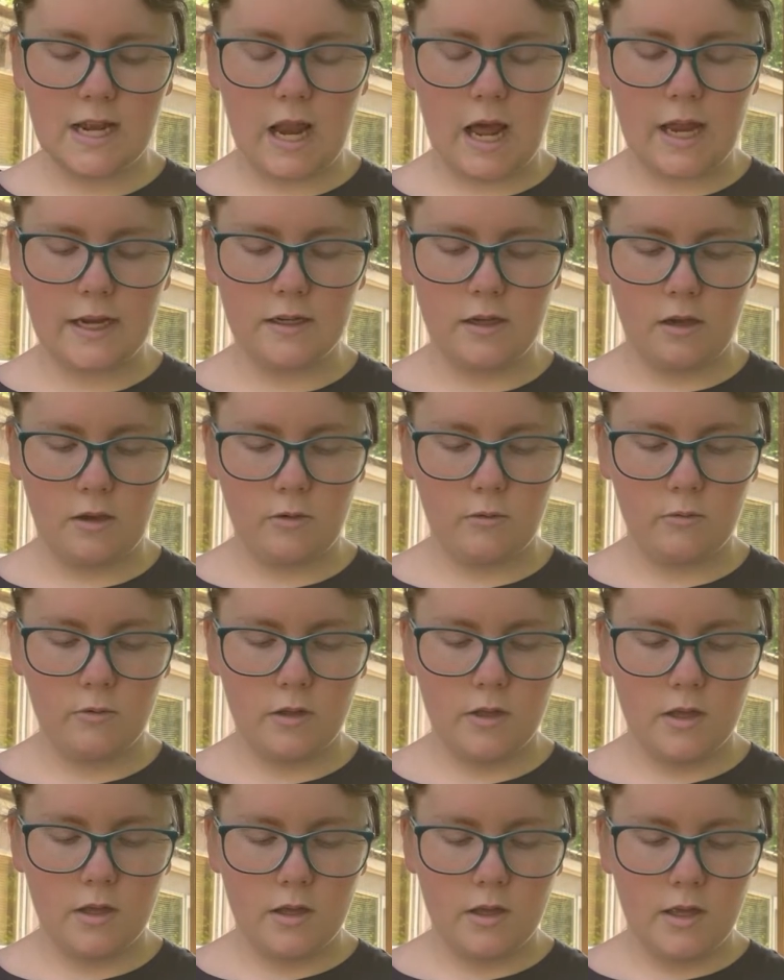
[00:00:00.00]
I know.
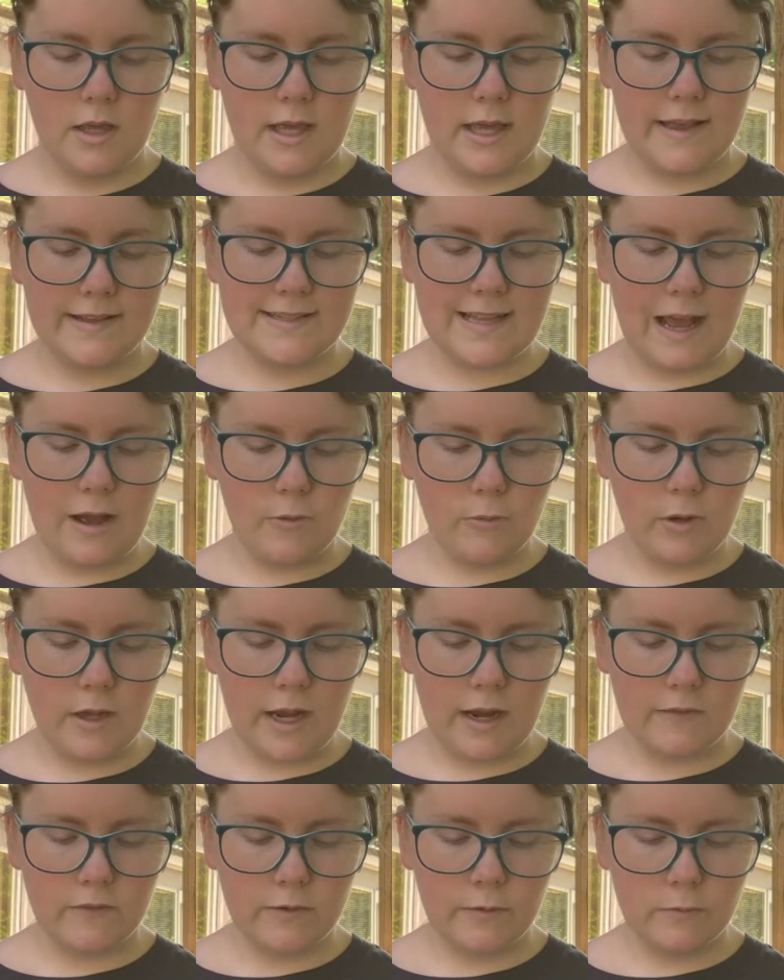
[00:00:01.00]
Is that what
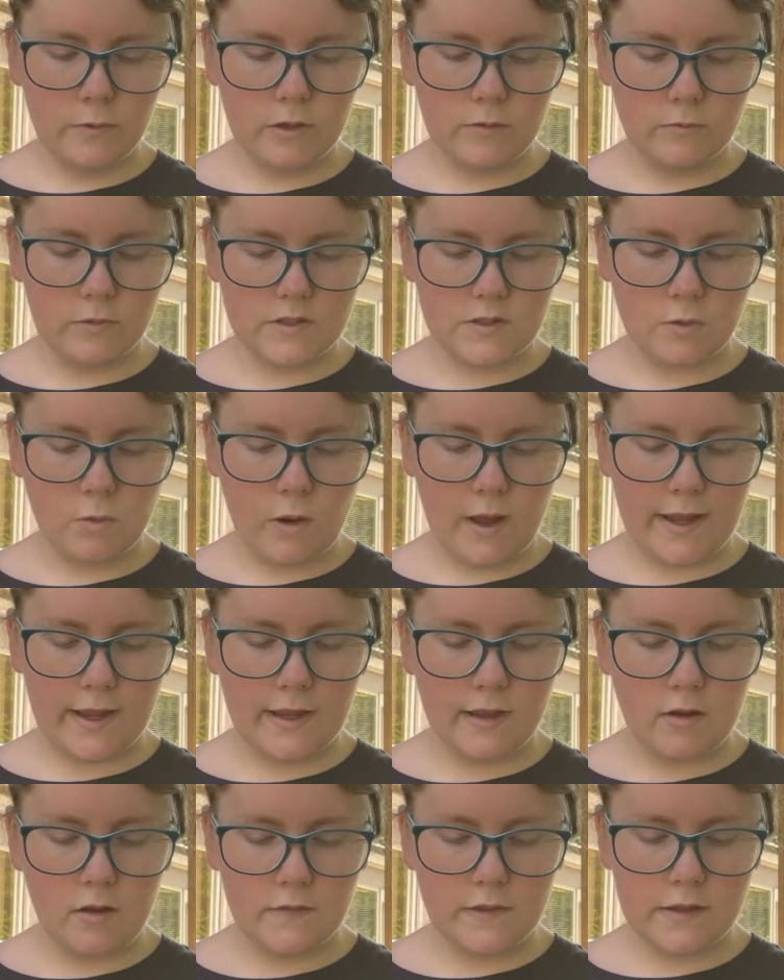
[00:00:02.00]
everyone was
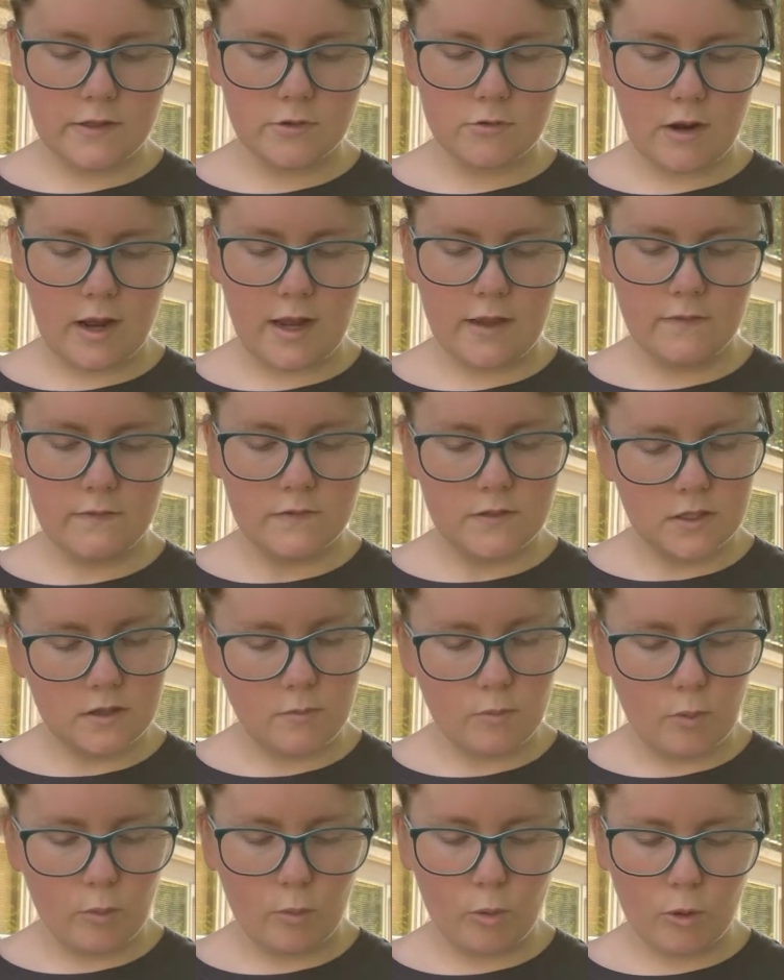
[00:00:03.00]
quiet on the drive to the
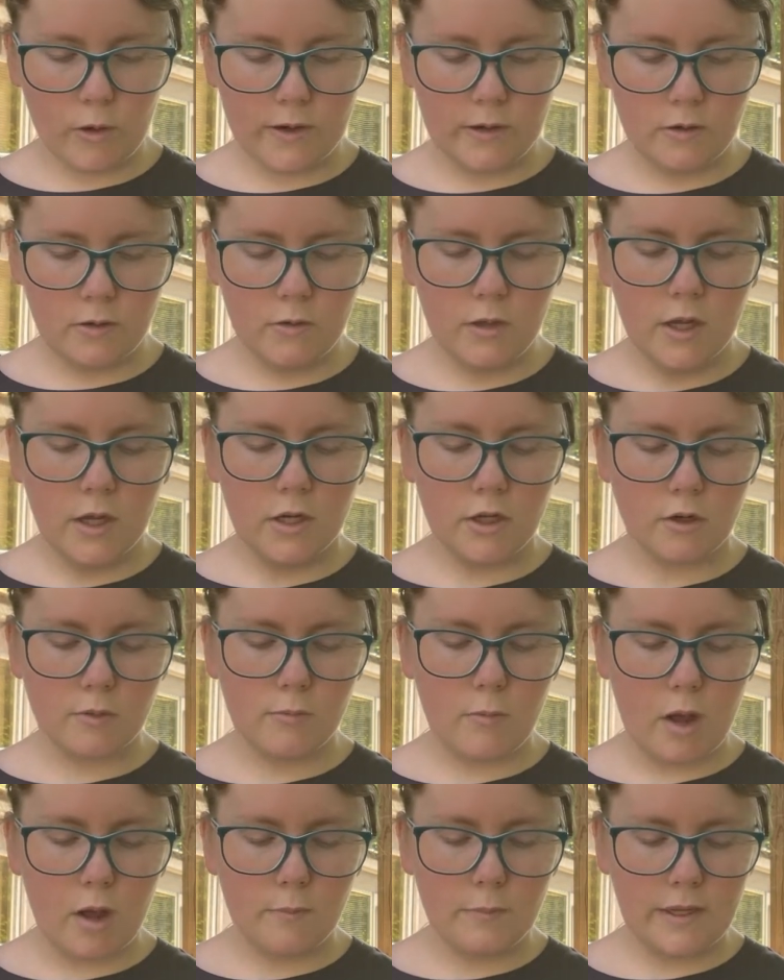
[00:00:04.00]
memorial? Your
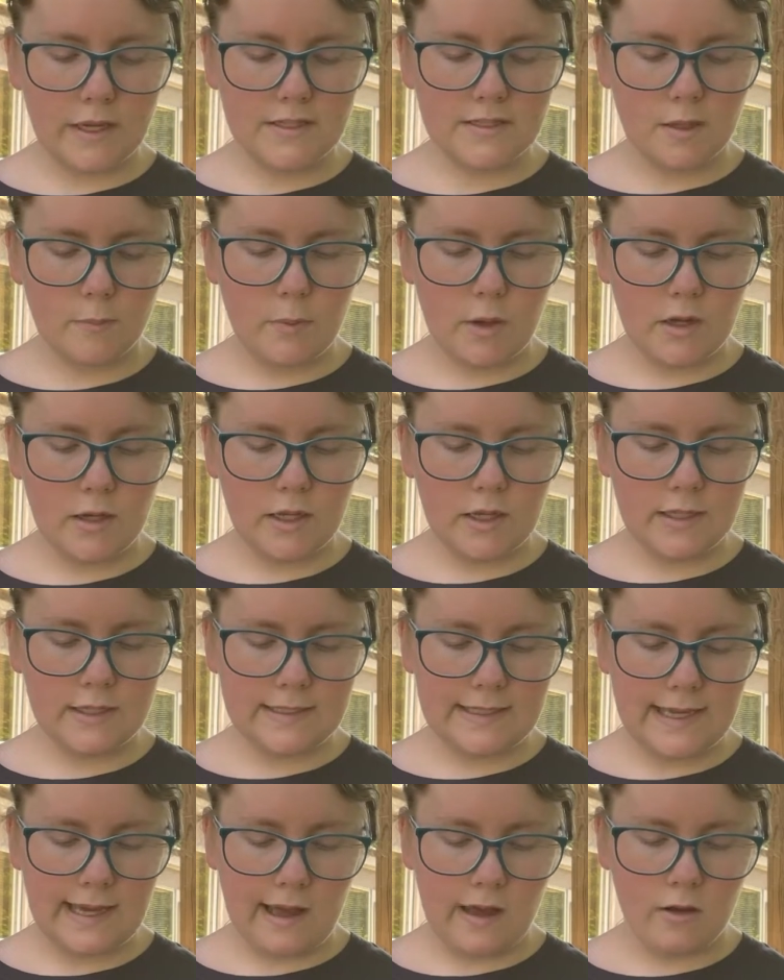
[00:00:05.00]
mom picked up on it?
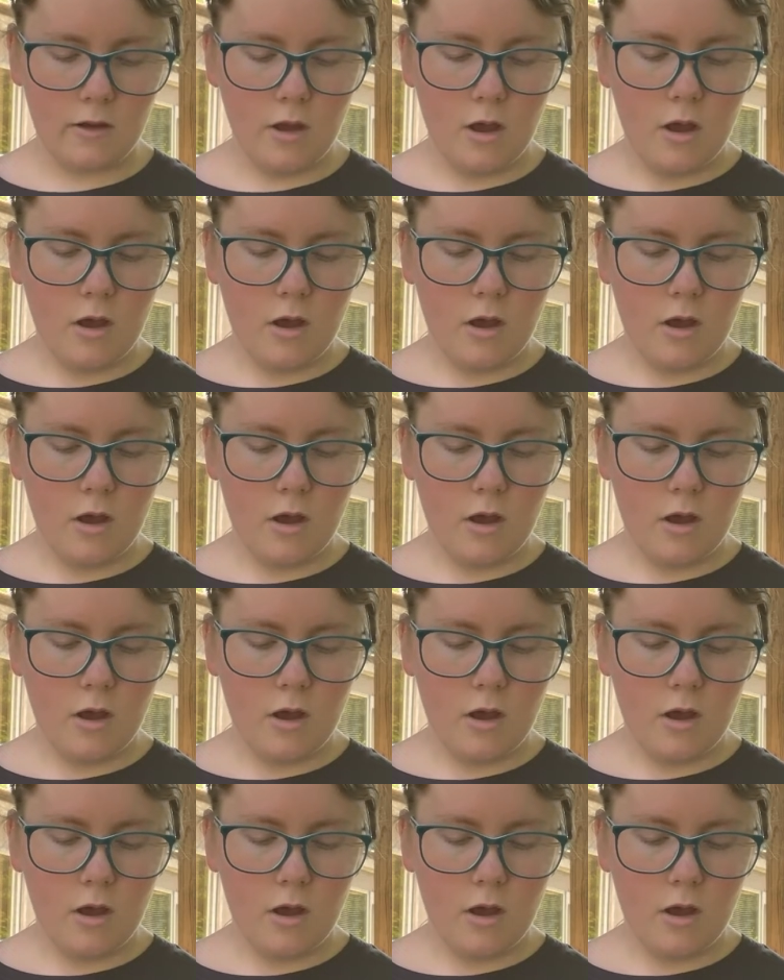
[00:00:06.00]
Yeah.